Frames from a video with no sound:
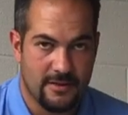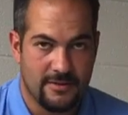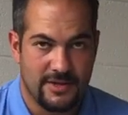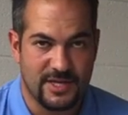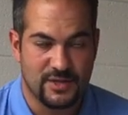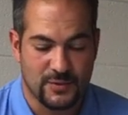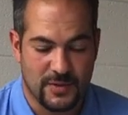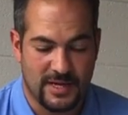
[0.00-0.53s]

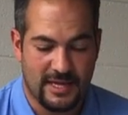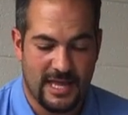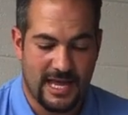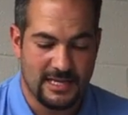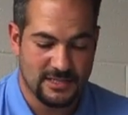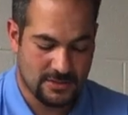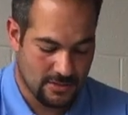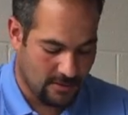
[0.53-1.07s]
this ring
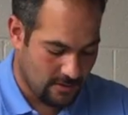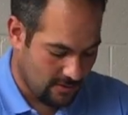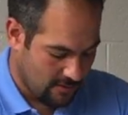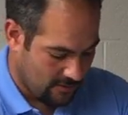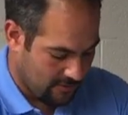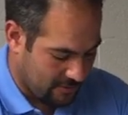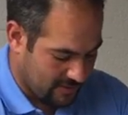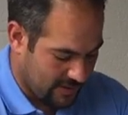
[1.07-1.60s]
has
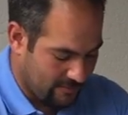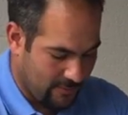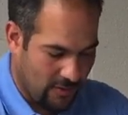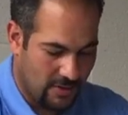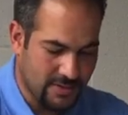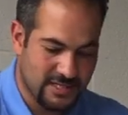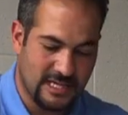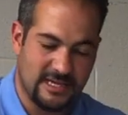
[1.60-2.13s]
three
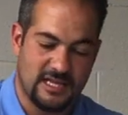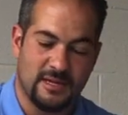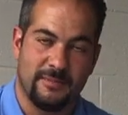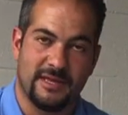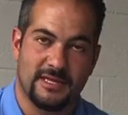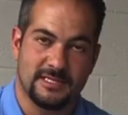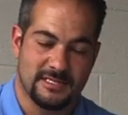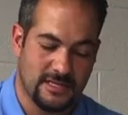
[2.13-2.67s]
bolts that need to
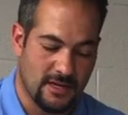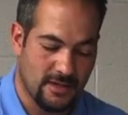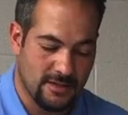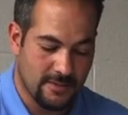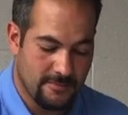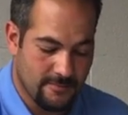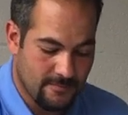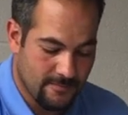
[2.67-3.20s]
be
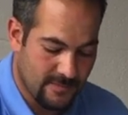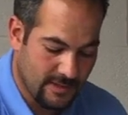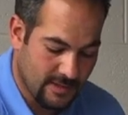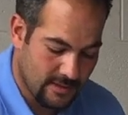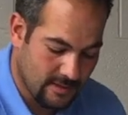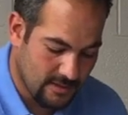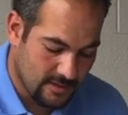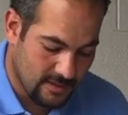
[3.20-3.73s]
installed.
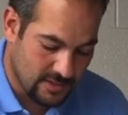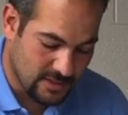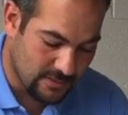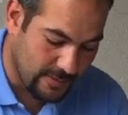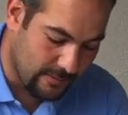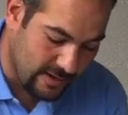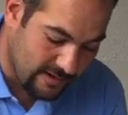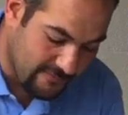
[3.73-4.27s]
So
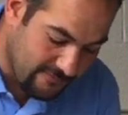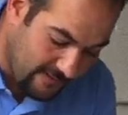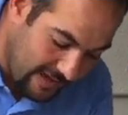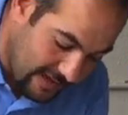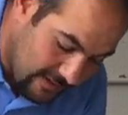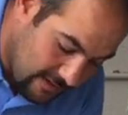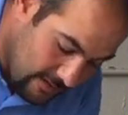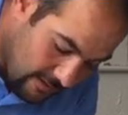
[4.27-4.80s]
we want to
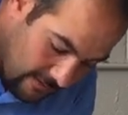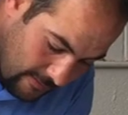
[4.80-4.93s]
find